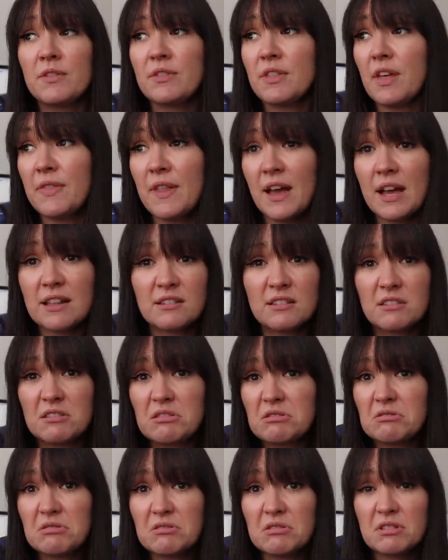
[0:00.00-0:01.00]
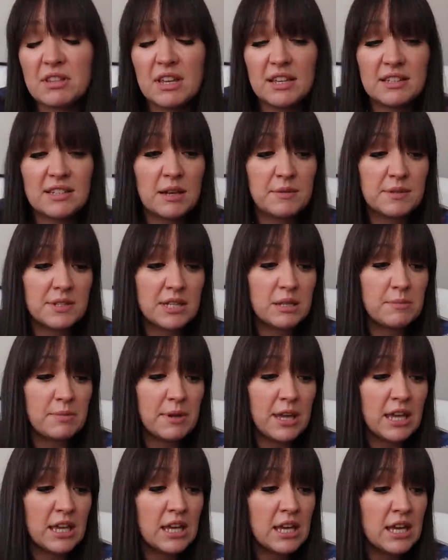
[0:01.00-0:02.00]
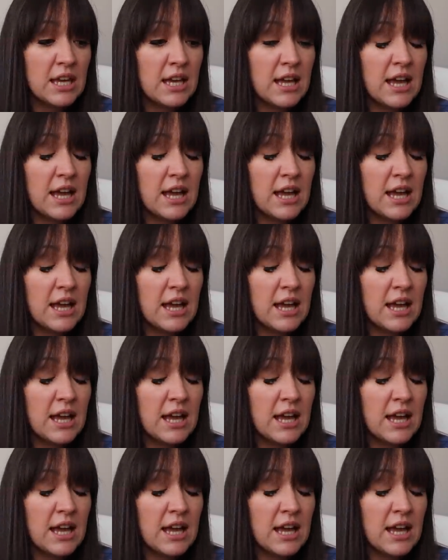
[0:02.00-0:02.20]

then that's how it's going to be.